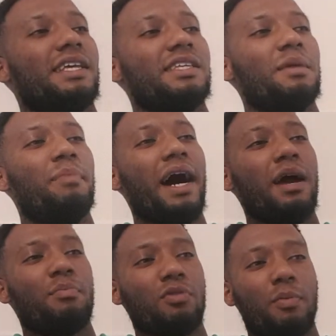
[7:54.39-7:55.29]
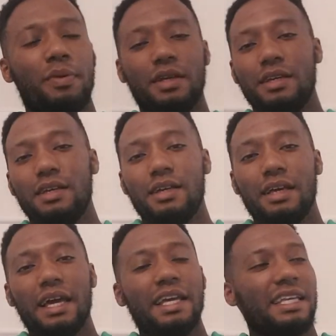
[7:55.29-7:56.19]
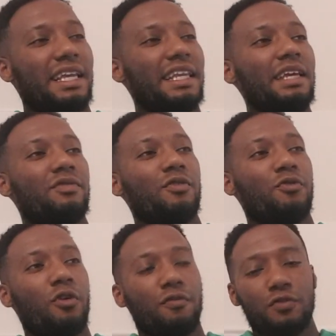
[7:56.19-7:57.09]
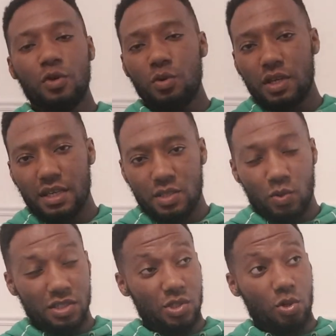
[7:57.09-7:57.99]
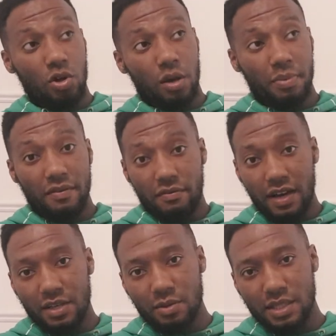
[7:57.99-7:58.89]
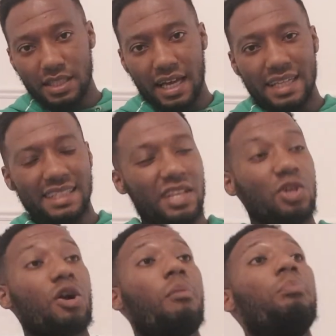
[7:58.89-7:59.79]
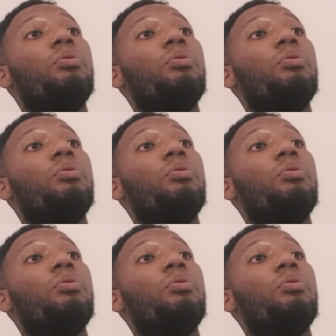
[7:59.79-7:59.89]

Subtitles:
You buy a property, you leave it for a few years. Once it's gone up in value and that, then you can